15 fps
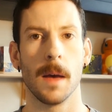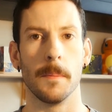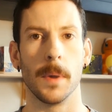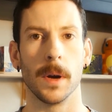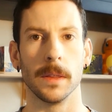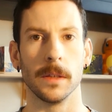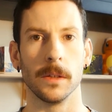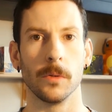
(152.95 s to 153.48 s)

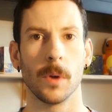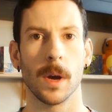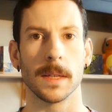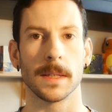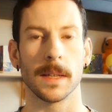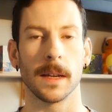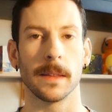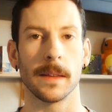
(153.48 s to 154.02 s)
But in the
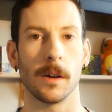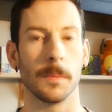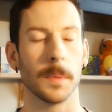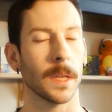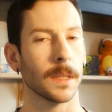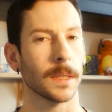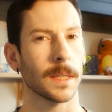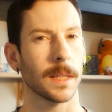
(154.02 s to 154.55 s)
USA that'll
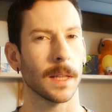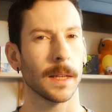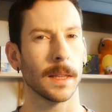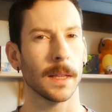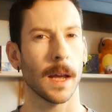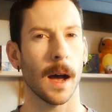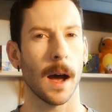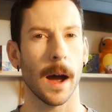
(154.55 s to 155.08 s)
be a
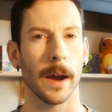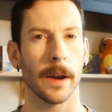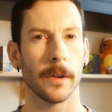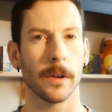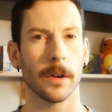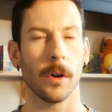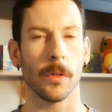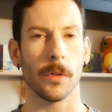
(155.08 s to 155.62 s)
slightly
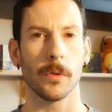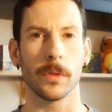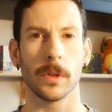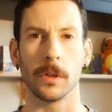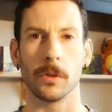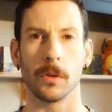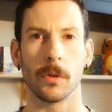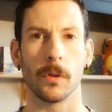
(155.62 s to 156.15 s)
higher, although the
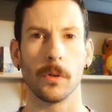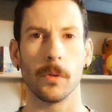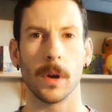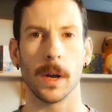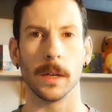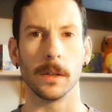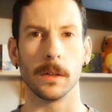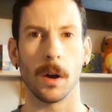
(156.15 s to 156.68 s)
euro
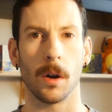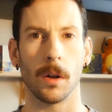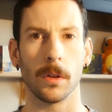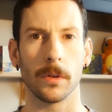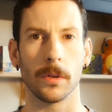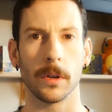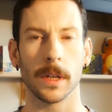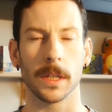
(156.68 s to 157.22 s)
and
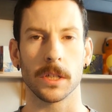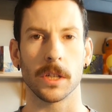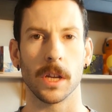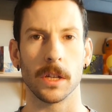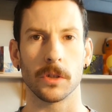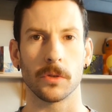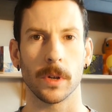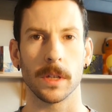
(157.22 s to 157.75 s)
dollar
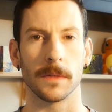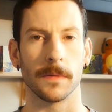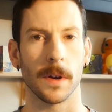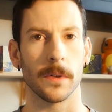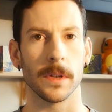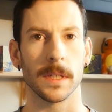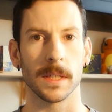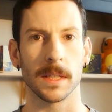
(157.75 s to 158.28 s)
exchange rate is
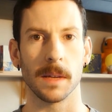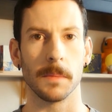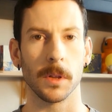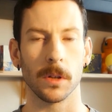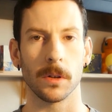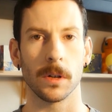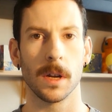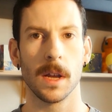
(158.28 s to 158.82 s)
very
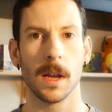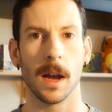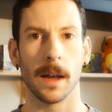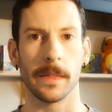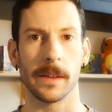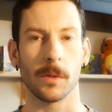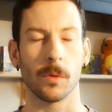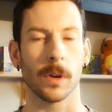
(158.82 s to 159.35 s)
similar.
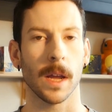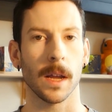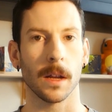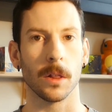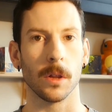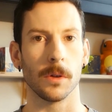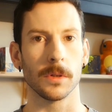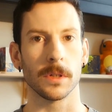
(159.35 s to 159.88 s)
I think we're getting
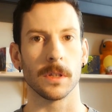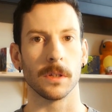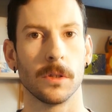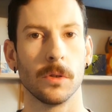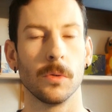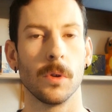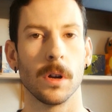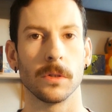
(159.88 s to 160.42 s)
close to the
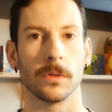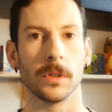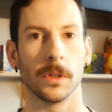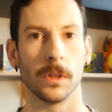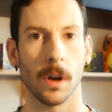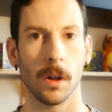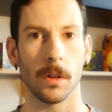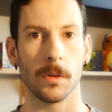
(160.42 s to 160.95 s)

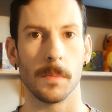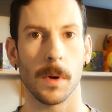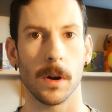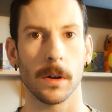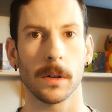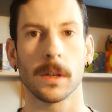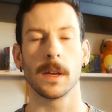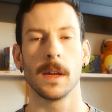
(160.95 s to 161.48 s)
$200
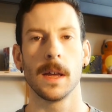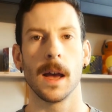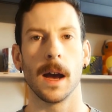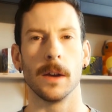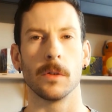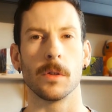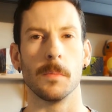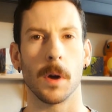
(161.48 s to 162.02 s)
mark.
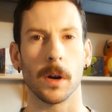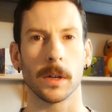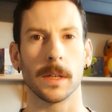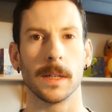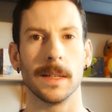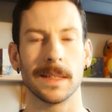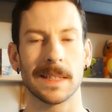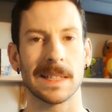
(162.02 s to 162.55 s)
I know the
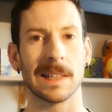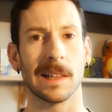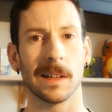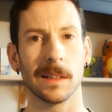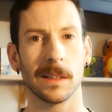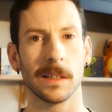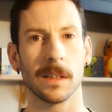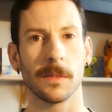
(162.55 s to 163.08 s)
market is
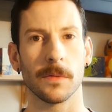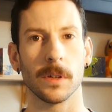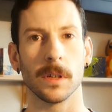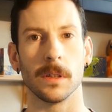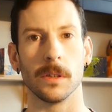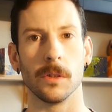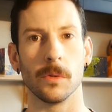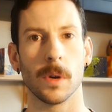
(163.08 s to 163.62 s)
slightly different
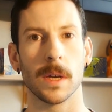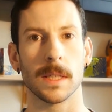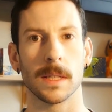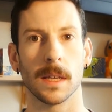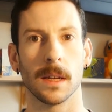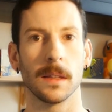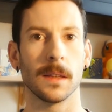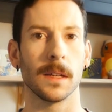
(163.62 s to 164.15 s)
in the
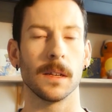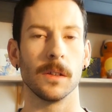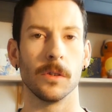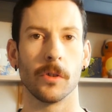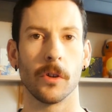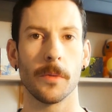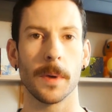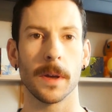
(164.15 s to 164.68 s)
USA than in
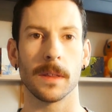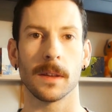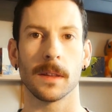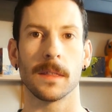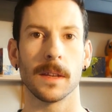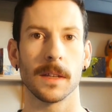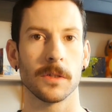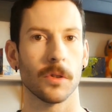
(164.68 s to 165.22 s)
Europe. I think
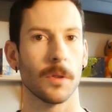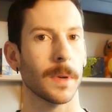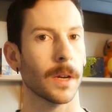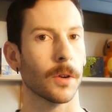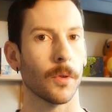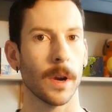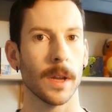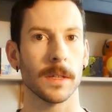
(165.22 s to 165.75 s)
things are a bit
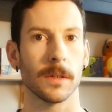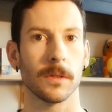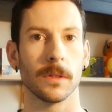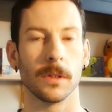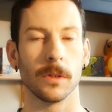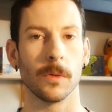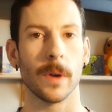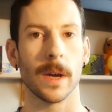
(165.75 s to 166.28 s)
crazier
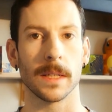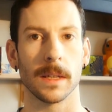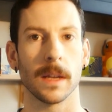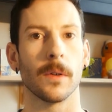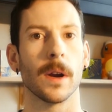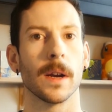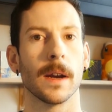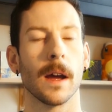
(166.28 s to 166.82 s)
in the USA
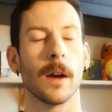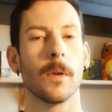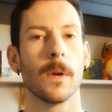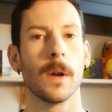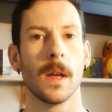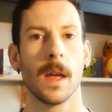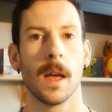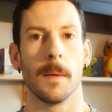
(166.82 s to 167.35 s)
right now,
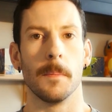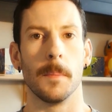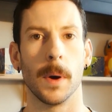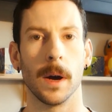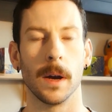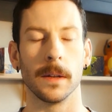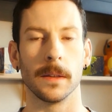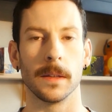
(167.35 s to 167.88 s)

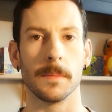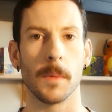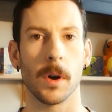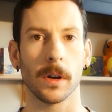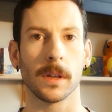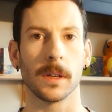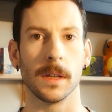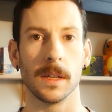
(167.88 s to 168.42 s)
but the
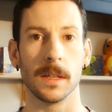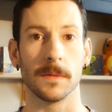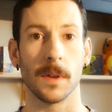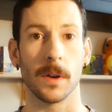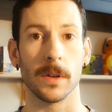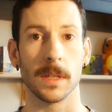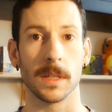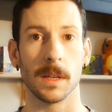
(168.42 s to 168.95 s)
market is
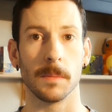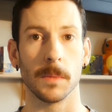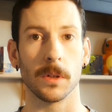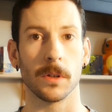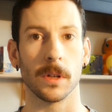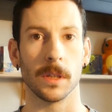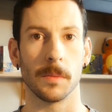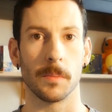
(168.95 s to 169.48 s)
very
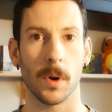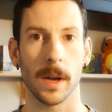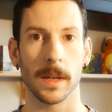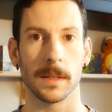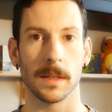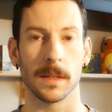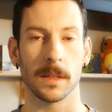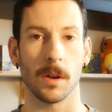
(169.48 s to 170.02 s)
similar and the
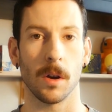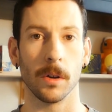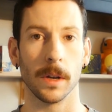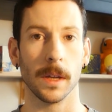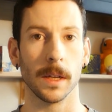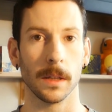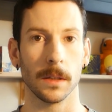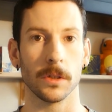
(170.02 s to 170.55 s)
prices on
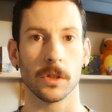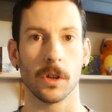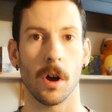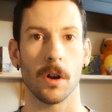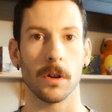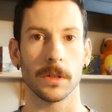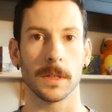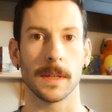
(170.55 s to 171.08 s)
English
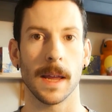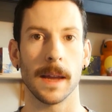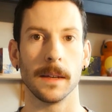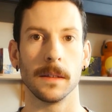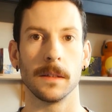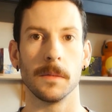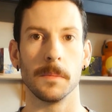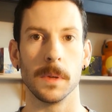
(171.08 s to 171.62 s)
cards
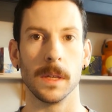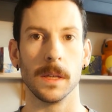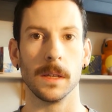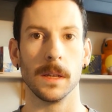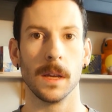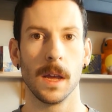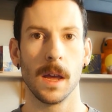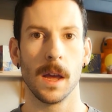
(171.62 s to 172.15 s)
tend to be
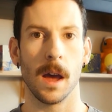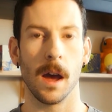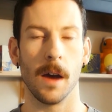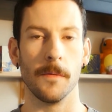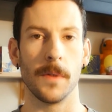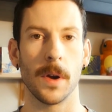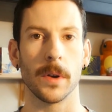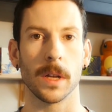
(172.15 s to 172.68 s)

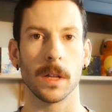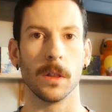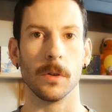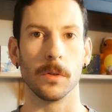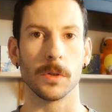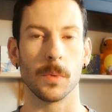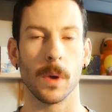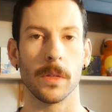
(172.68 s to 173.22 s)
very
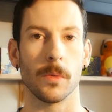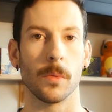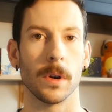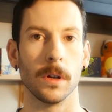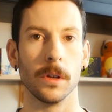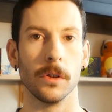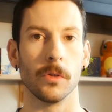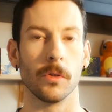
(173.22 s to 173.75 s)
close whether
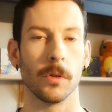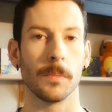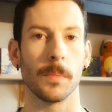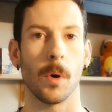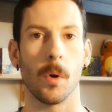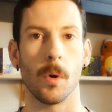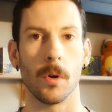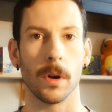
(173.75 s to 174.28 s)
we're in Europe
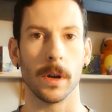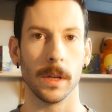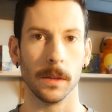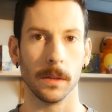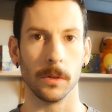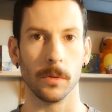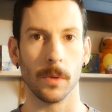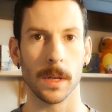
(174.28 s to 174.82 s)
or
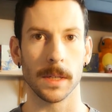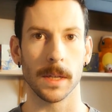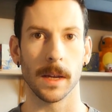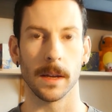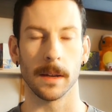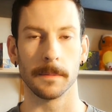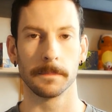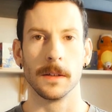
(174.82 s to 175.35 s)
in the
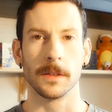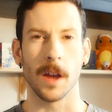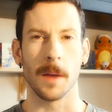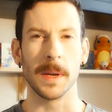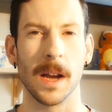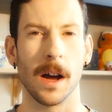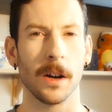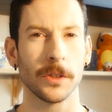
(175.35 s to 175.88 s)
USA. So I
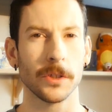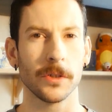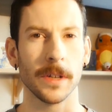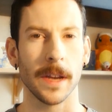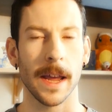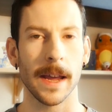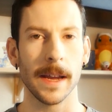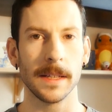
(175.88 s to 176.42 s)
mean
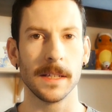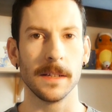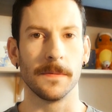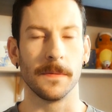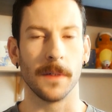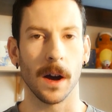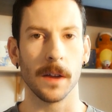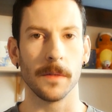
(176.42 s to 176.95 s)

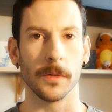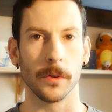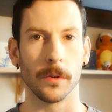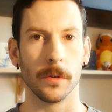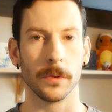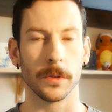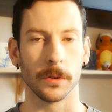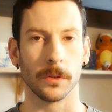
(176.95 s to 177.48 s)
185
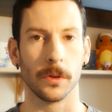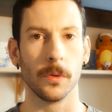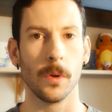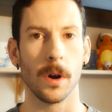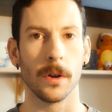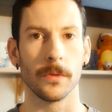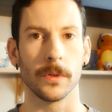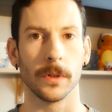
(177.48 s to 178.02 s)
euros or
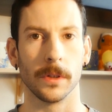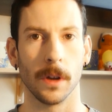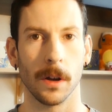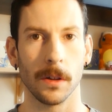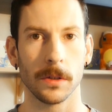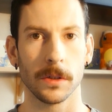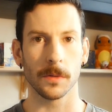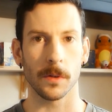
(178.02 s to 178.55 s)

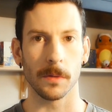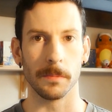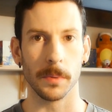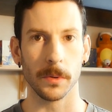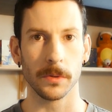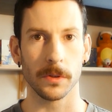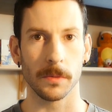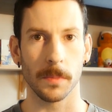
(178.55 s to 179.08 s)
$200 for a
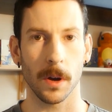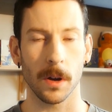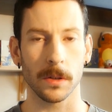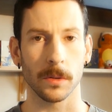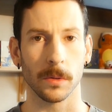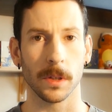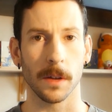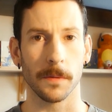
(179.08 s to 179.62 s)
booster
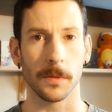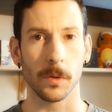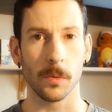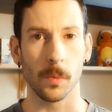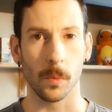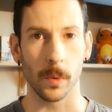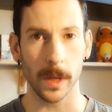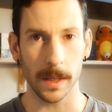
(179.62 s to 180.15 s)
box only a few
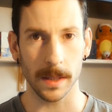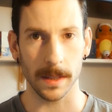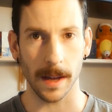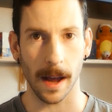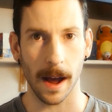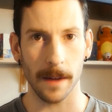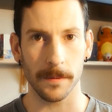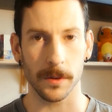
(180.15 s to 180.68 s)
weeks
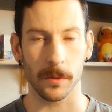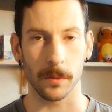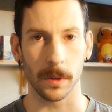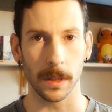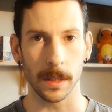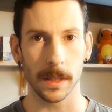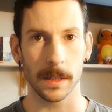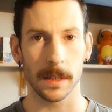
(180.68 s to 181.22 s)
after
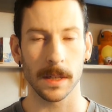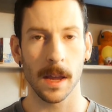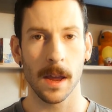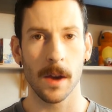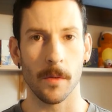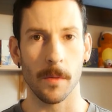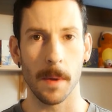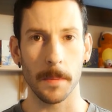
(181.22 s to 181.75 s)
release.
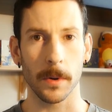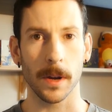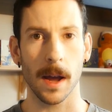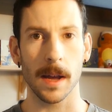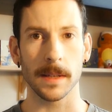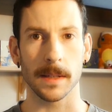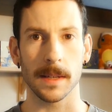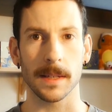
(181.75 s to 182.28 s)
Remember
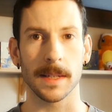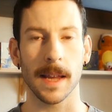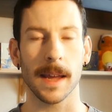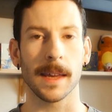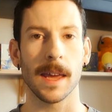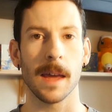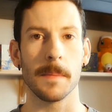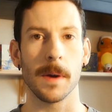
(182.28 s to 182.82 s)
guys, this
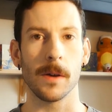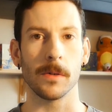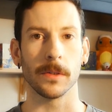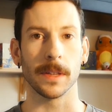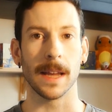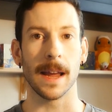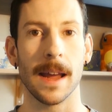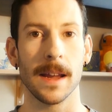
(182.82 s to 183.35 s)
set came out
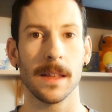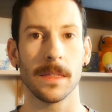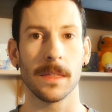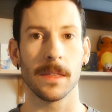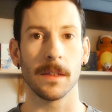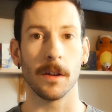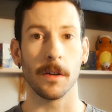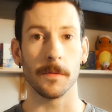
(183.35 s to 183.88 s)
on the
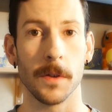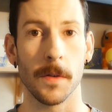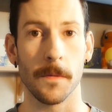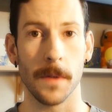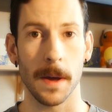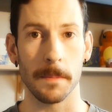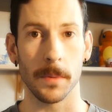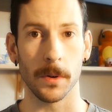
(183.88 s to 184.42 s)
8th of
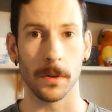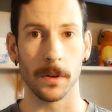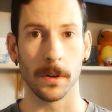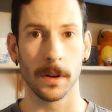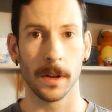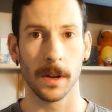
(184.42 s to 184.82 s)
November.